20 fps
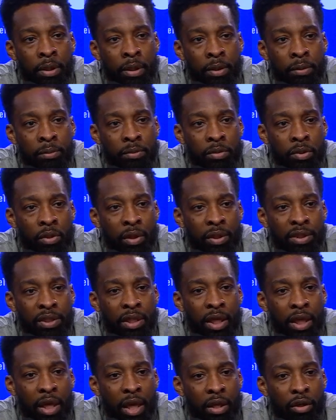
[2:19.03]
Um, so I've
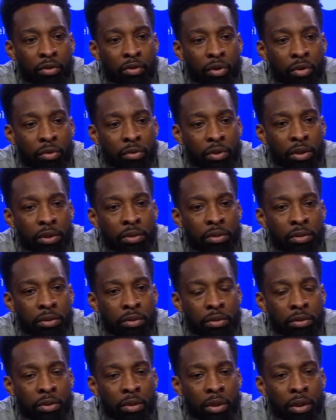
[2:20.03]
seen a lot of growth in,
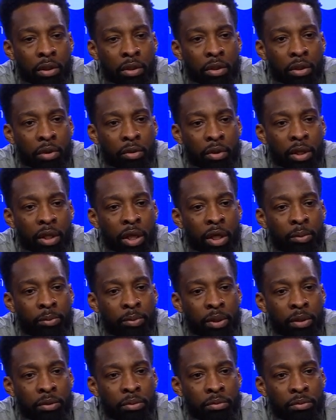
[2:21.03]
you know, in
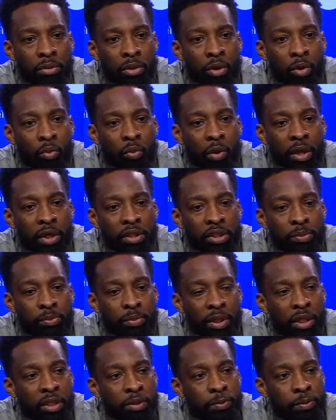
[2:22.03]
him and you know wanting to
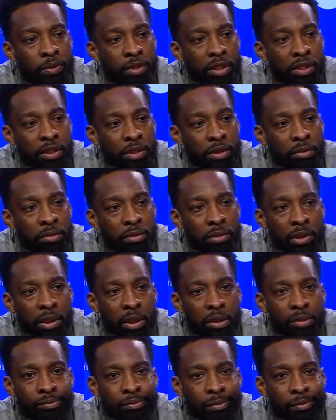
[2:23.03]
be in this position. You
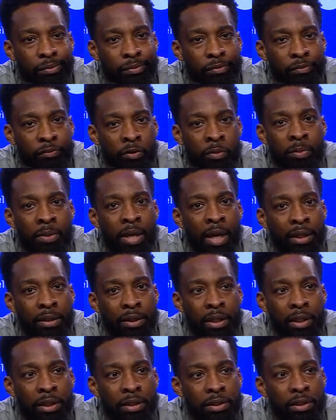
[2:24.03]
know, for me, I
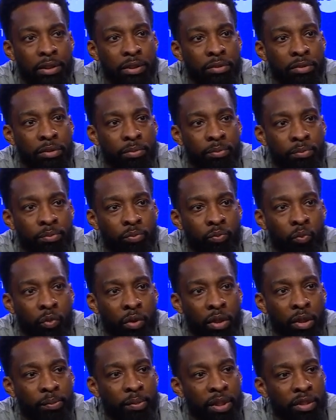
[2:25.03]
think he's a,
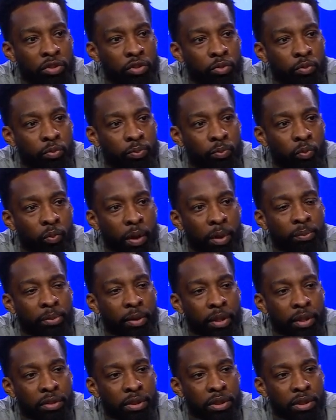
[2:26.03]
one of the best two-way
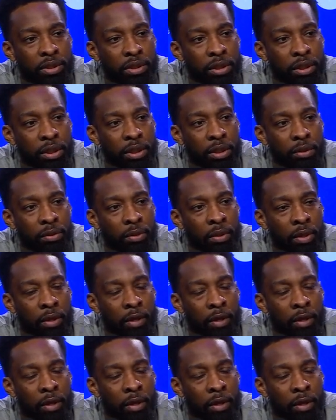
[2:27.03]
players in this league.